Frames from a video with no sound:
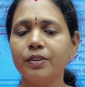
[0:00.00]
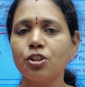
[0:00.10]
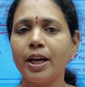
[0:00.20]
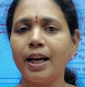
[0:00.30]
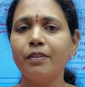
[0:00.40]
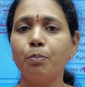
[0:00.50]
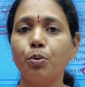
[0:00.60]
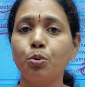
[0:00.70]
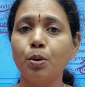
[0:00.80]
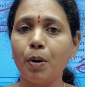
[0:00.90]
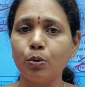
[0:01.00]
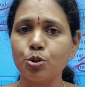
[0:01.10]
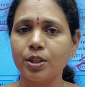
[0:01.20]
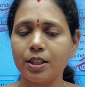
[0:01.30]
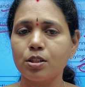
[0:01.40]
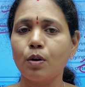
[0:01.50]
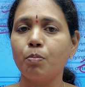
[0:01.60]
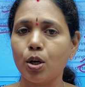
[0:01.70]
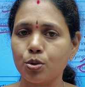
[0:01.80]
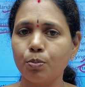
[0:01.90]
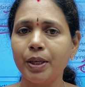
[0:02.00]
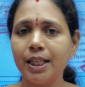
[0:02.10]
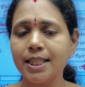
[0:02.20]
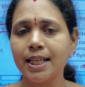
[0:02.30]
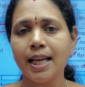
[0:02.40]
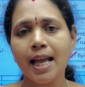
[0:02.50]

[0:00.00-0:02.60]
which have a brood pouch, that is of marsupials,